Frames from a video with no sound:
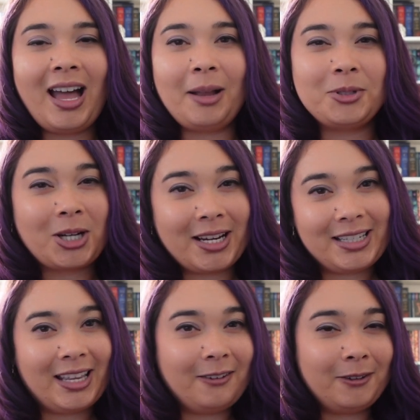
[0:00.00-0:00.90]
I'm trying to
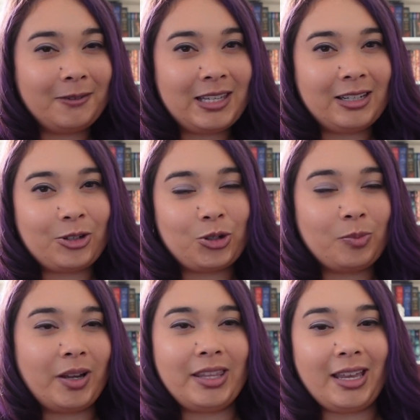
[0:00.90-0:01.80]
hit 1,500
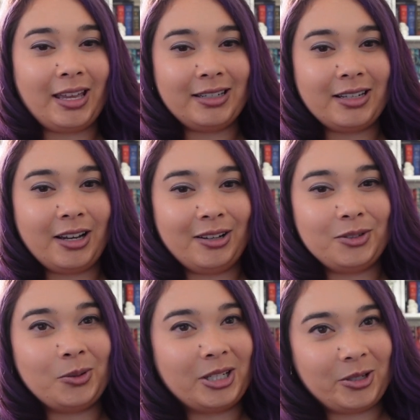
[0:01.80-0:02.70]
by the end of
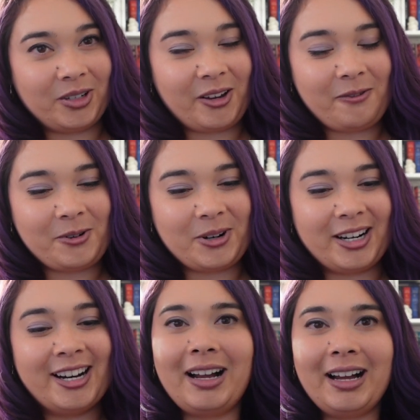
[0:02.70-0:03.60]

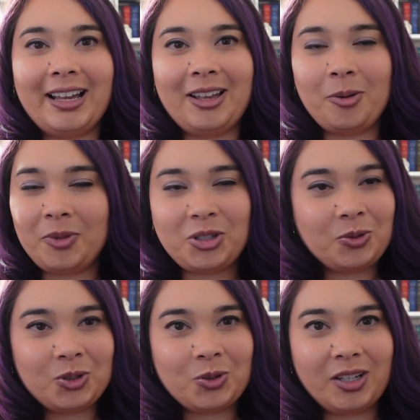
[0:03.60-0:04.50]
2024. I hope that you
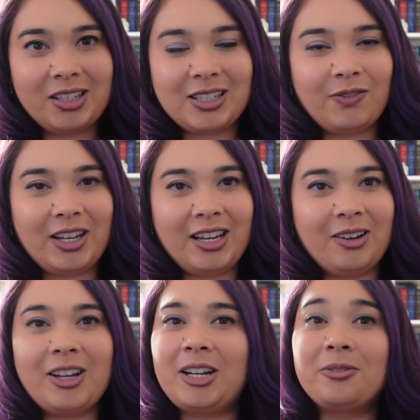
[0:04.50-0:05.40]
enjoyed this video
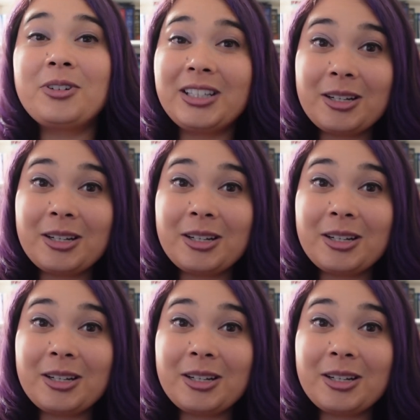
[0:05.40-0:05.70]
and I really